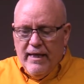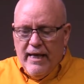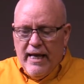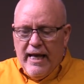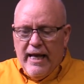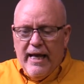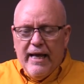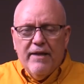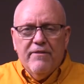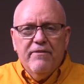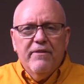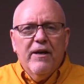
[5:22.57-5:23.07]

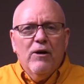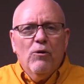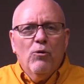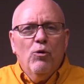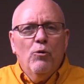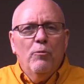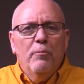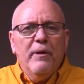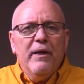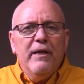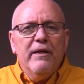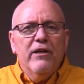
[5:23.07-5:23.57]
And there
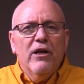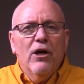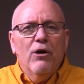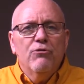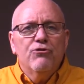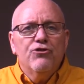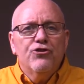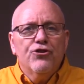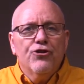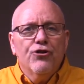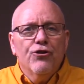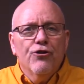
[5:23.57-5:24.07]
will be no
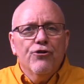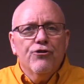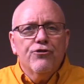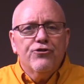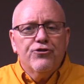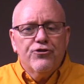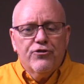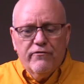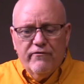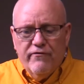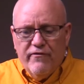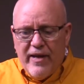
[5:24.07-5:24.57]

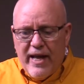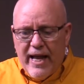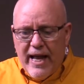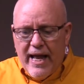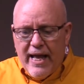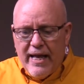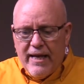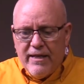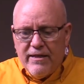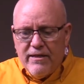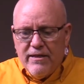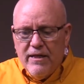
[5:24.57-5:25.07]
church
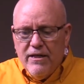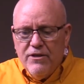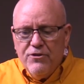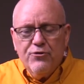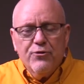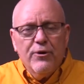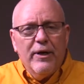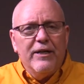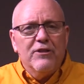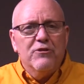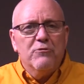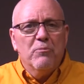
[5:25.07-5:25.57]
van
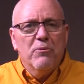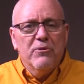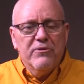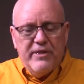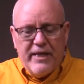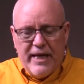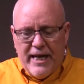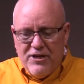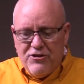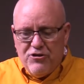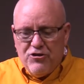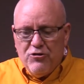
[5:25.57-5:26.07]

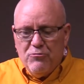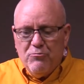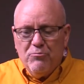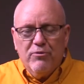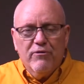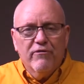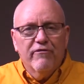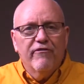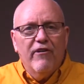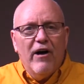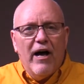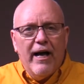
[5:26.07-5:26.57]
transportation
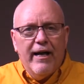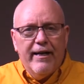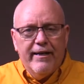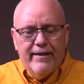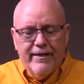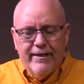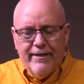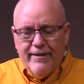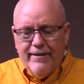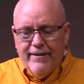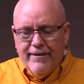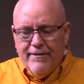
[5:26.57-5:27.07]

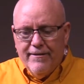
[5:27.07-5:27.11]
provided.